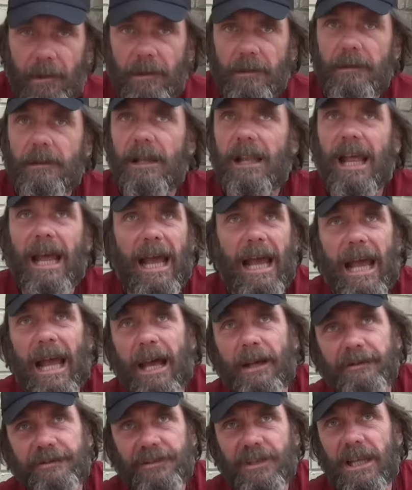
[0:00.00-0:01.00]
but
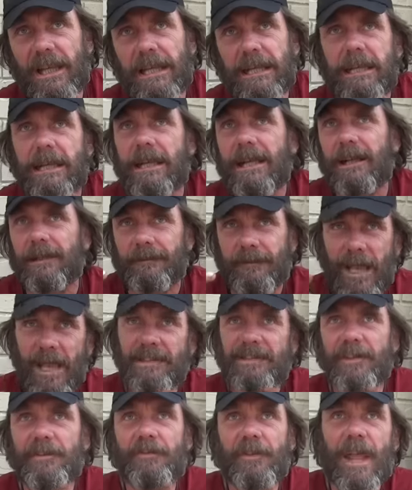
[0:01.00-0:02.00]
I see,
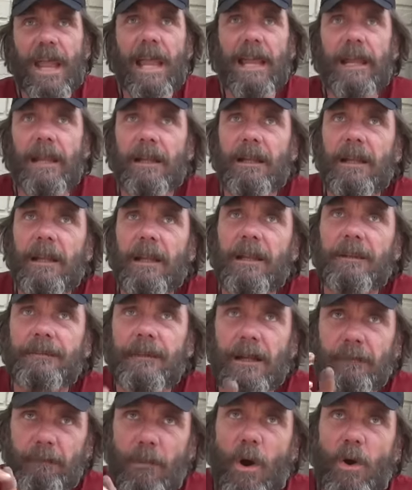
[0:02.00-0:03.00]
that's the thing
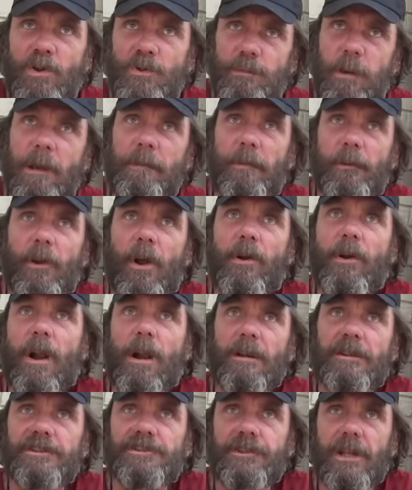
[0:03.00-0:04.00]
that most people don't
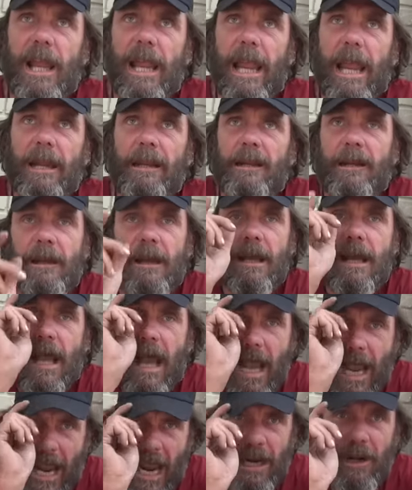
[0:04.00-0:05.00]
understand.
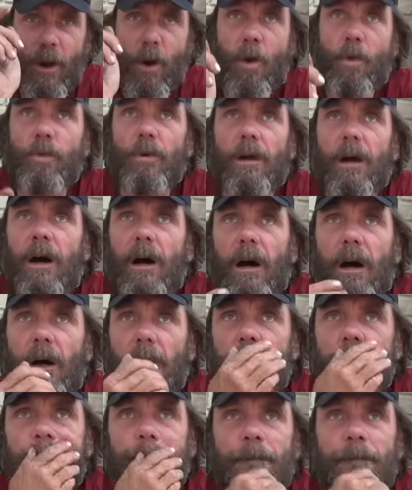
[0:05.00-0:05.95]
I don't, uh,